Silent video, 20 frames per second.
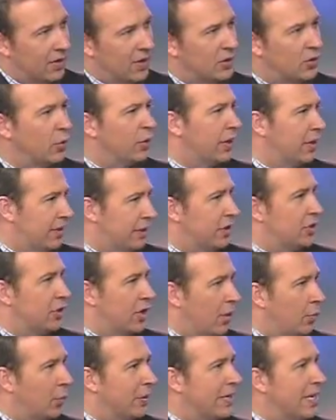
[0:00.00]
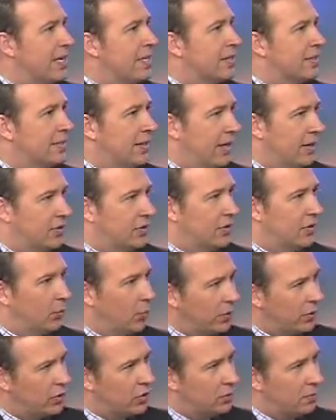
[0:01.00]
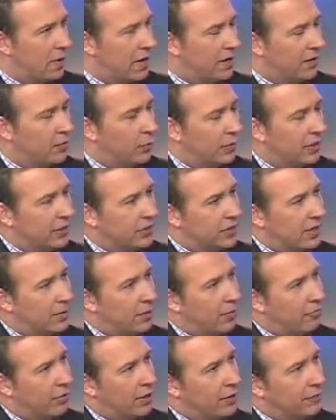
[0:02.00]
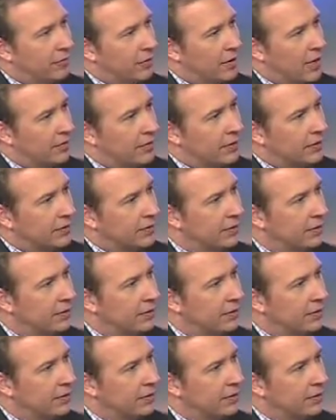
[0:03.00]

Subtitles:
is sort of contingent on what he decides to do. What did you make of what he said about running for governor?